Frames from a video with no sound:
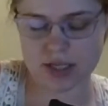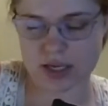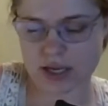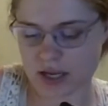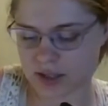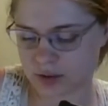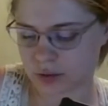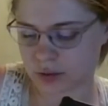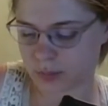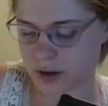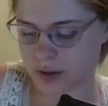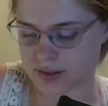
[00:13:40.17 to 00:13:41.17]
And the
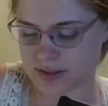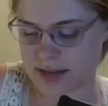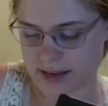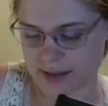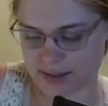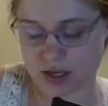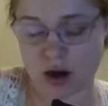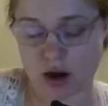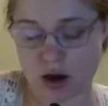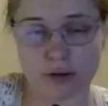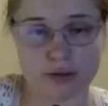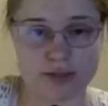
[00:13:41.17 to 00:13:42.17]
little part to that
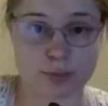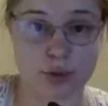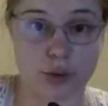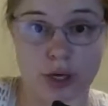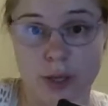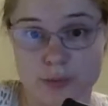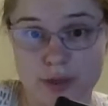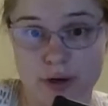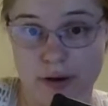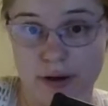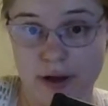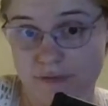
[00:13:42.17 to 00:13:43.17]
is, are these
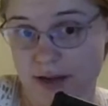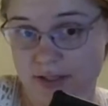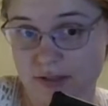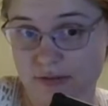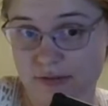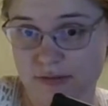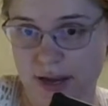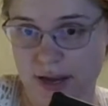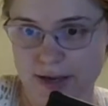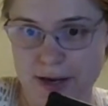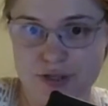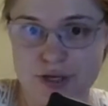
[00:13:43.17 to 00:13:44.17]
programs effective?
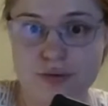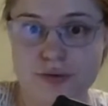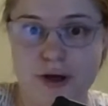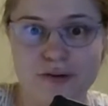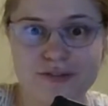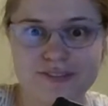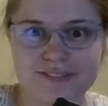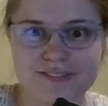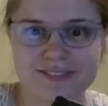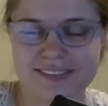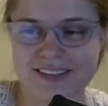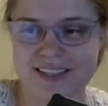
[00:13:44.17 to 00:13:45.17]
I don't
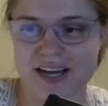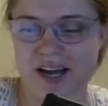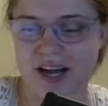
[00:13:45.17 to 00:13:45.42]
know.